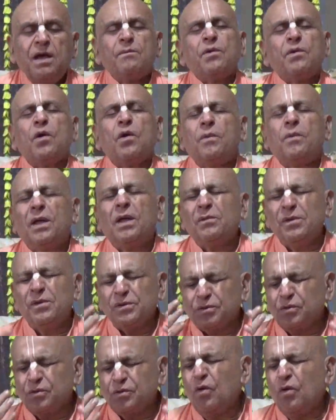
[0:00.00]
Prabhupada
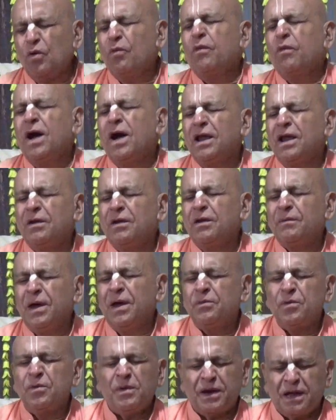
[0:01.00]
was so fallen when
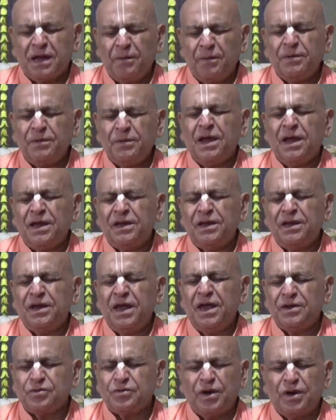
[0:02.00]
we were coming early
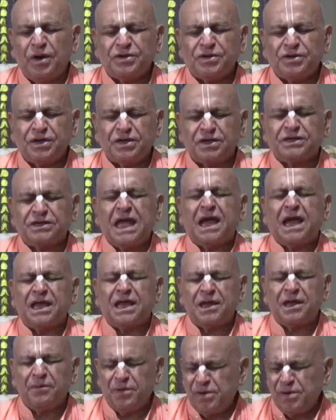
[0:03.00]
days, 26
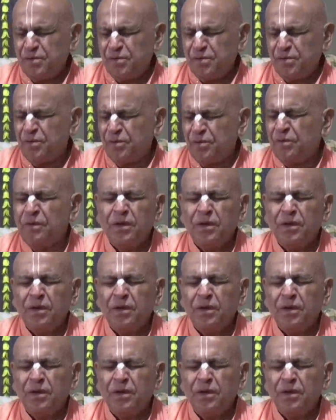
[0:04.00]
2nd Avenue,